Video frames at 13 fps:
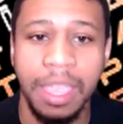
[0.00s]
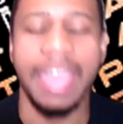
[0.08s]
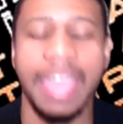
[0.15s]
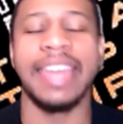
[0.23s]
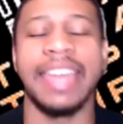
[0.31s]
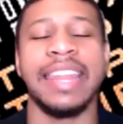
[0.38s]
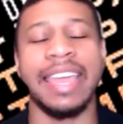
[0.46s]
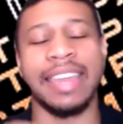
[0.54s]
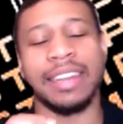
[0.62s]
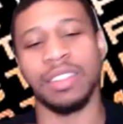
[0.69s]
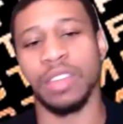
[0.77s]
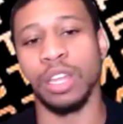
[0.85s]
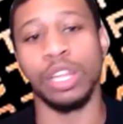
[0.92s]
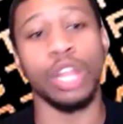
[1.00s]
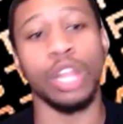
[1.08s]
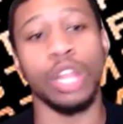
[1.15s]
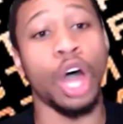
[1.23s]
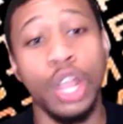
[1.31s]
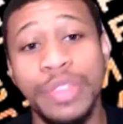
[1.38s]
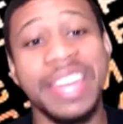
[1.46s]
And the
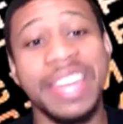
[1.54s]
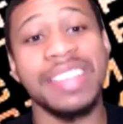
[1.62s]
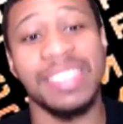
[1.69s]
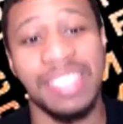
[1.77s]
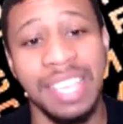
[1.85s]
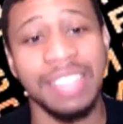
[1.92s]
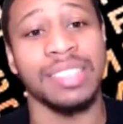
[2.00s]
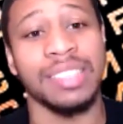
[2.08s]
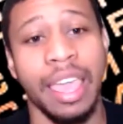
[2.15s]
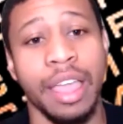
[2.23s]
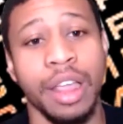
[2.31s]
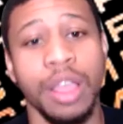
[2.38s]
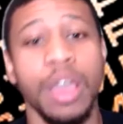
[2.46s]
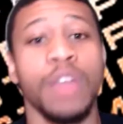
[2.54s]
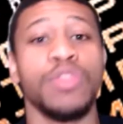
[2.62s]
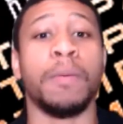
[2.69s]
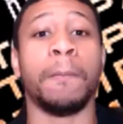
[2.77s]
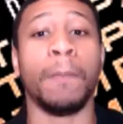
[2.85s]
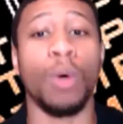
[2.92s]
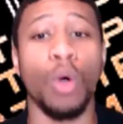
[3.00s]
longer that it sits there, the
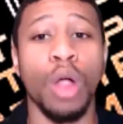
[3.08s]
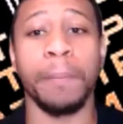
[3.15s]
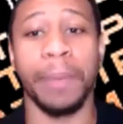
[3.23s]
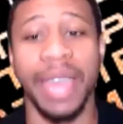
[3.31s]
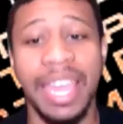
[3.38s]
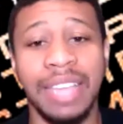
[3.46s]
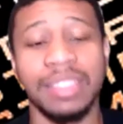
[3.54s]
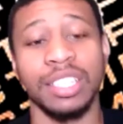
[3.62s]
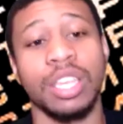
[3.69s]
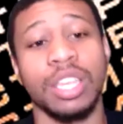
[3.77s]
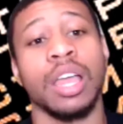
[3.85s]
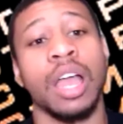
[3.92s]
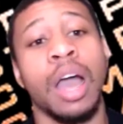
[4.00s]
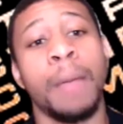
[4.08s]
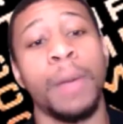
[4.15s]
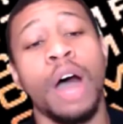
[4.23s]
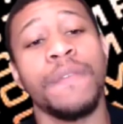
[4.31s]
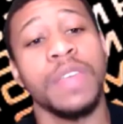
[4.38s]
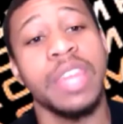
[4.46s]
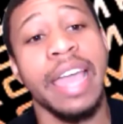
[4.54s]
more paint that's going to come
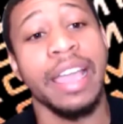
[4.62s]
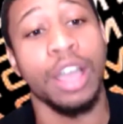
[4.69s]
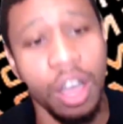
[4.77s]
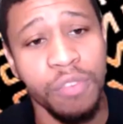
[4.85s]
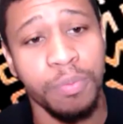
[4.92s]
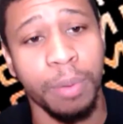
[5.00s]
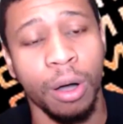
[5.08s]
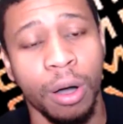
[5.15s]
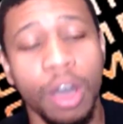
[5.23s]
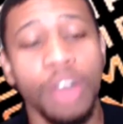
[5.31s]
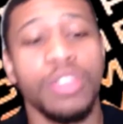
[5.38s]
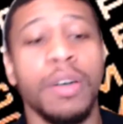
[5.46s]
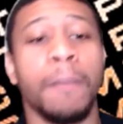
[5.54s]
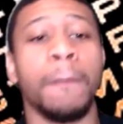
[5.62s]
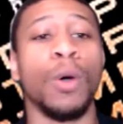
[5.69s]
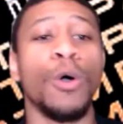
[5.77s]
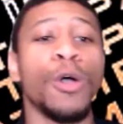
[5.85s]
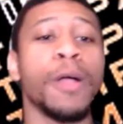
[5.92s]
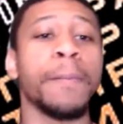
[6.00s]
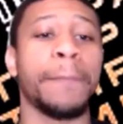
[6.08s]
off of that golf ball. The
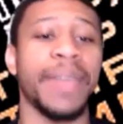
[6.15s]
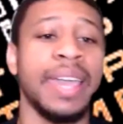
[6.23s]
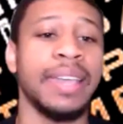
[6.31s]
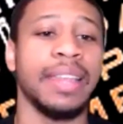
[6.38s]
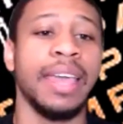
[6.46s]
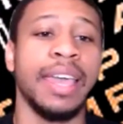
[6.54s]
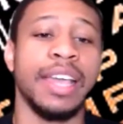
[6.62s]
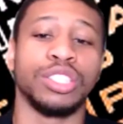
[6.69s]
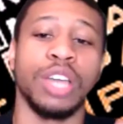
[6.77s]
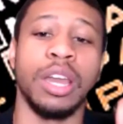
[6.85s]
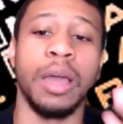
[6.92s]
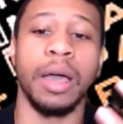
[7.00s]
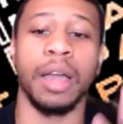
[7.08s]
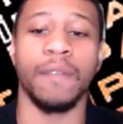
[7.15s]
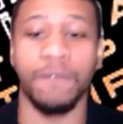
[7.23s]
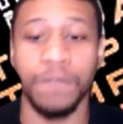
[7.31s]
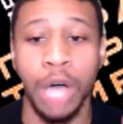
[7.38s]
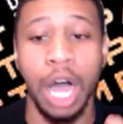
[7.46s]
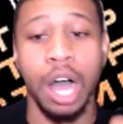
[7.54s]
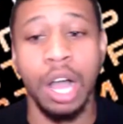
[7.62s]
more paint is going to
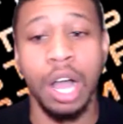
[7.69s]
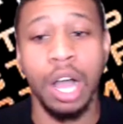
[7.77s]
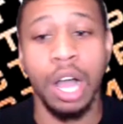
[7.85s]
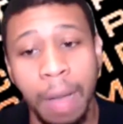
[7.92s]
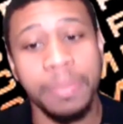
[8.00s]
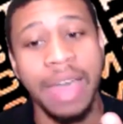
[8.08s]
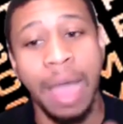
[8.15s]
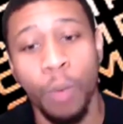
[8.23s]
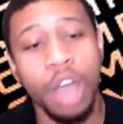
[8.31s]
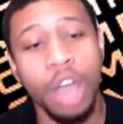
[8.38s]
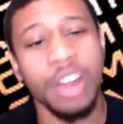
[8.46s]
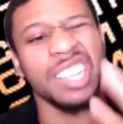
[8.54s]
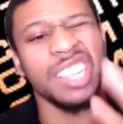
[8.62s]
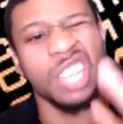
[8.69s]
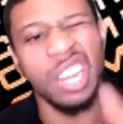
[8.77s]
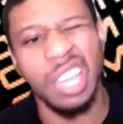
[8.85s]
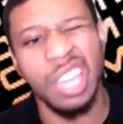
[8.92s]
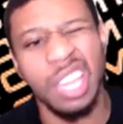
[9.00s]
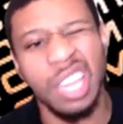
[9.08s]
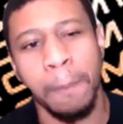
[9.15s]
fog up that water, and it's going to
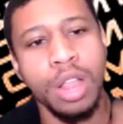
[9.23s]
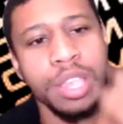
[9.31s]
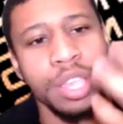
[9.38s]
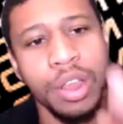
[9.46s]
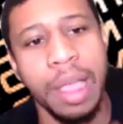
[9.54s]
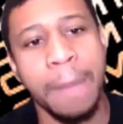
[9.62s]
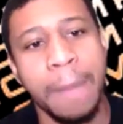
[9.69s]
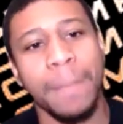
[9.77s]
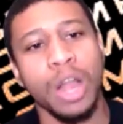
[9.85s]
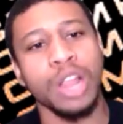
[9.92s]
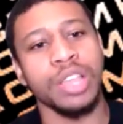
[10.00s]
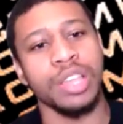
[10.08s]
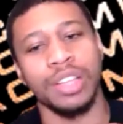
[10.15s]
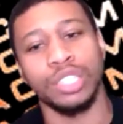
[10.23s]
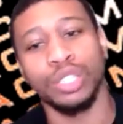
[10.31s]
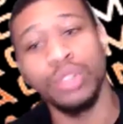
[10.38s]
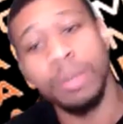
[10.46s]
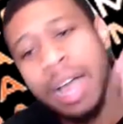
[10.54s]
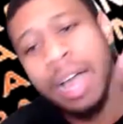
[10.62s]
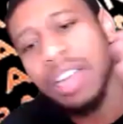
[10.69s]
get murkier and murkier, and soon
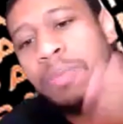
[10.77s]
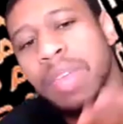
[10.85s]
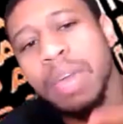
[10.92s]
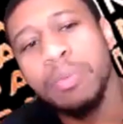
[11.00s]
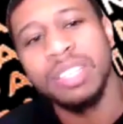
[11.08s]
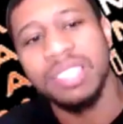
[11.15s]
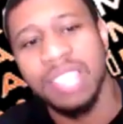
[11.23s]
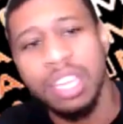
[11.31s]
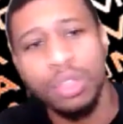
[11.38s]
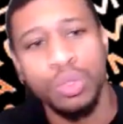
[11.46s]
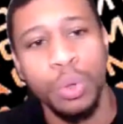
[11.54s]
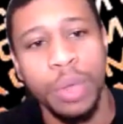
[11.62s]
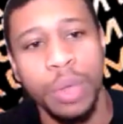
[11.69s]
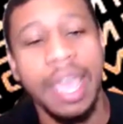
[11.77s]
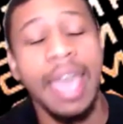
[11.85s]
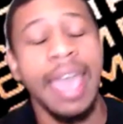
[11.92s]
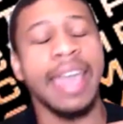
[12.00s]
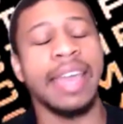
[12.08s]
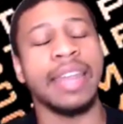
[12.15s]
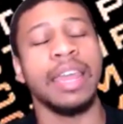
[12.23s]
I'm not going to be able to see through it.
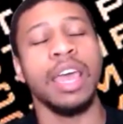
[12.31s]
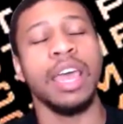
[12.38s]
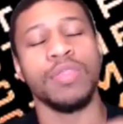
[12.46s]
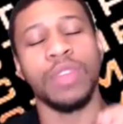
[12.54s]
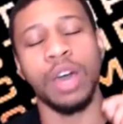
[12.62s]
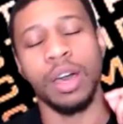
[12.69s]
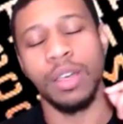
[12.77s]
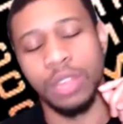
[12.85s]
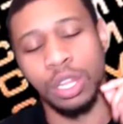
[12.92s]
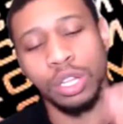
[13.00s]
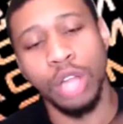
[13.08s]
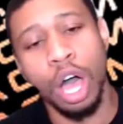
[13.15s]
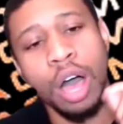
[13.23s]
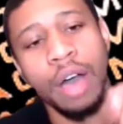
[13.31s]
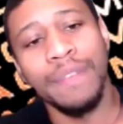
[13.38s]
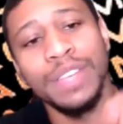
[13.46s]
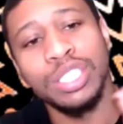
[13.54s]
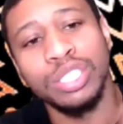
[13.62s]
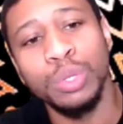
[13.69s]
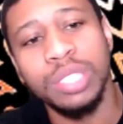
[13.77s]
And the law of
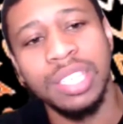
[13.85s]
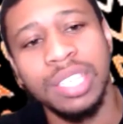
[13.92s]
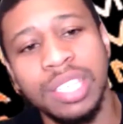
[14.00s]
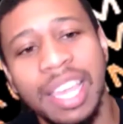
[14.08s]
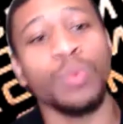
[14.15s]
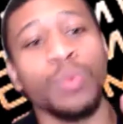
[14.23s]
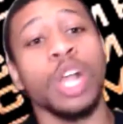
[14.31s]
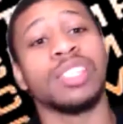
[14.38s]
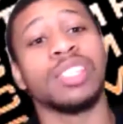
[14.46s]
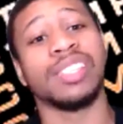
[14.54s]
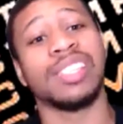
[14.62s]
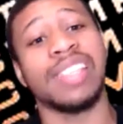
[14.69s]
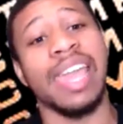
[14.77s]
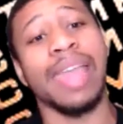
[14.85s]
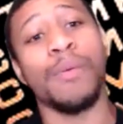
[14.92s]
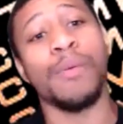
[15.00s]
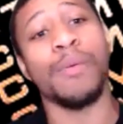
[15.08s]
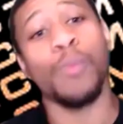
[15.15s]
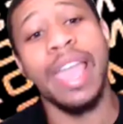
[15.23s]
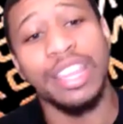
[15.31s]
association works the same
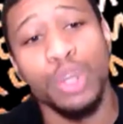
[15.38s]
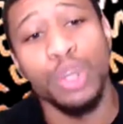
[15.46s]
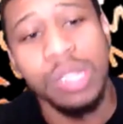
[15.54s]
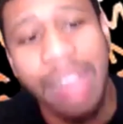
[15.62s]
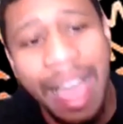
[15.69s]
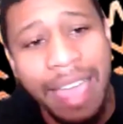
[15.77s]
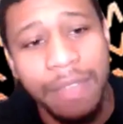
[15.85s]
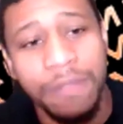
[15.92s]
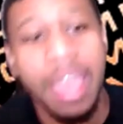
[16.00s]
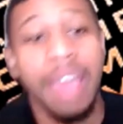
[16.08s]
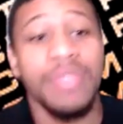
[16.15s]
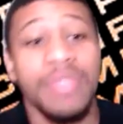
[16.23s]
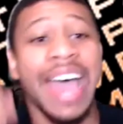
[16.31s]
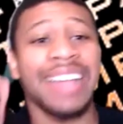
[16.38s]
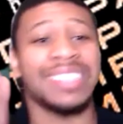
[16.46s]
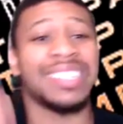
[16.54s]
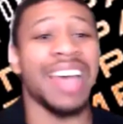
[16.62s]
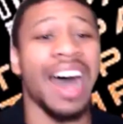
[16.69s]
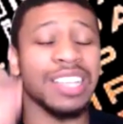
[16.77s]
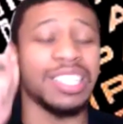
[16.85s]
way in your life. That
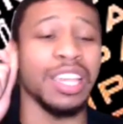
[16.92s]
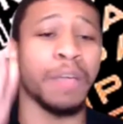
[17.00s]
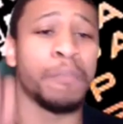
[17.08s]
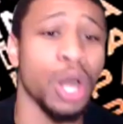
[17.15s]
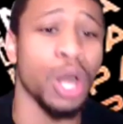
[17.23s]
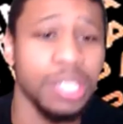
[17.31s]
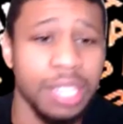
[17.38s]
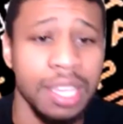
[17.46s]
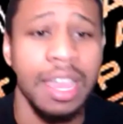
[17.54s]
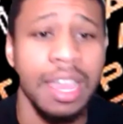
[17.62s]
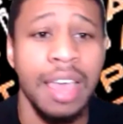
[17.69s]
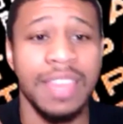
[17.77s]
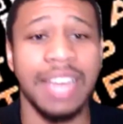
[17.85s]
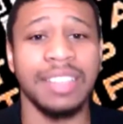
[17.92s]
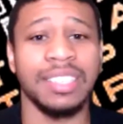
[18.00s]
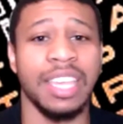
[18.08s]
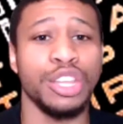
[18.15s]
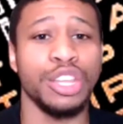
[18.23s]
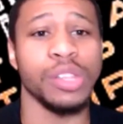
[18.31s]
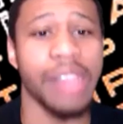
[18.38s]
toxic person that is in
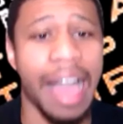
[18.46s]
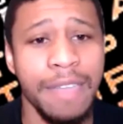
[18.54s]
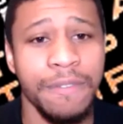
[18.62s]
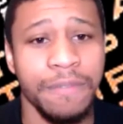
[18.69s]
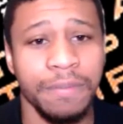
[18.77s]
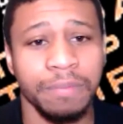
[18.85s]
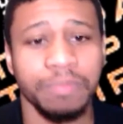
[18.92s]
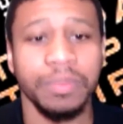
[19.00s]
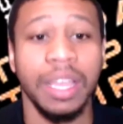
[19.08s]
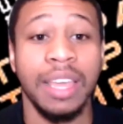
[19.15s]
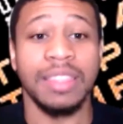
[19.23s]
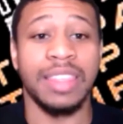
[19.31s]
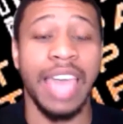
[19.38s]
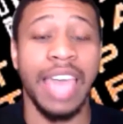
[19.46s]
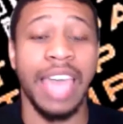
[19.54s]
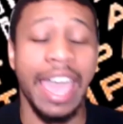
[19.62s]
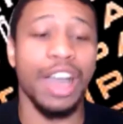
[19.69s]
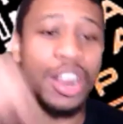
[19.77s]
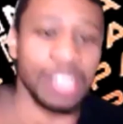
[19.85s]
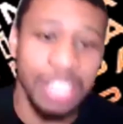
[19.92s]
your life, they
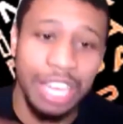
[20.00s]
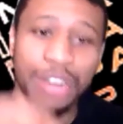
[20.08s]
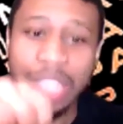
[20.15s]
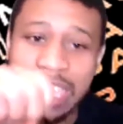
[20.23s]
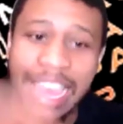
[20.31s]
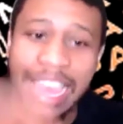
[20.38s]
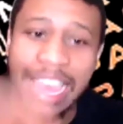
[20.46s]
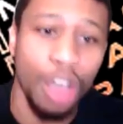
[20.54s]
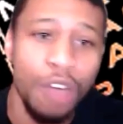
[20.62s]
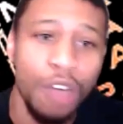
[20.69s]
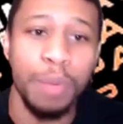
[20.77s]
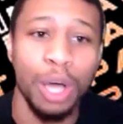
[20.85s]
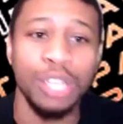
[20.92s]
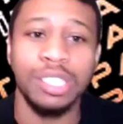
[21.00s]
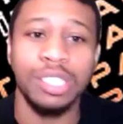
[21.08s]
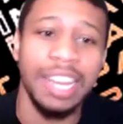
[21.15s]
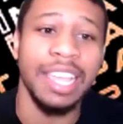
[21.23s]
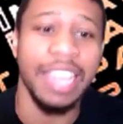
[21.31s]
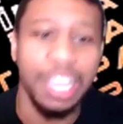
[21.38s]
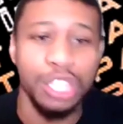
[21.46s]
are literally that golf ball
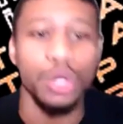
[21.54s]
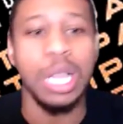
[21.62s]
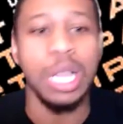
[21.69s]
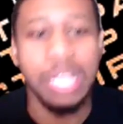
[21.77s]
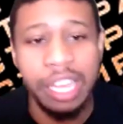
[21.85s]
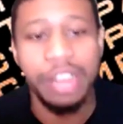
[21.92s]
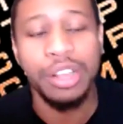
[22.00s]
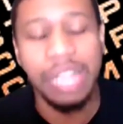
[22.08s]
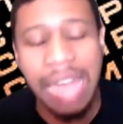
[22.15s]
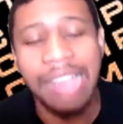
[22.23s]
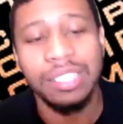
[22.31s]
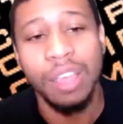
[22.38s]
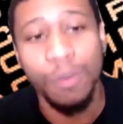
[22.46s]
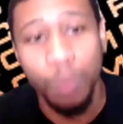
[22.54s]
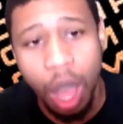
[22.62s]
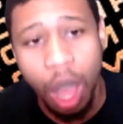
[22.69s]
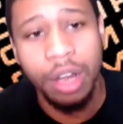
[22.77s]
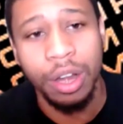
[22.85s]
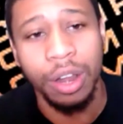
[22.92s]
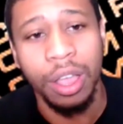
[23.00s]
sitting in your clear glass of
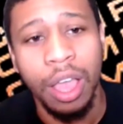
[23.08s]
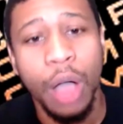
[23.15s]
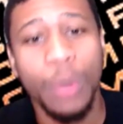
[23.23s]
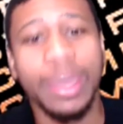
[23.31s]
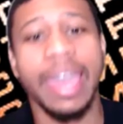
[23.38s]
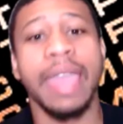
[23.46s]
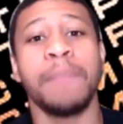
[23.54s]
water, okay?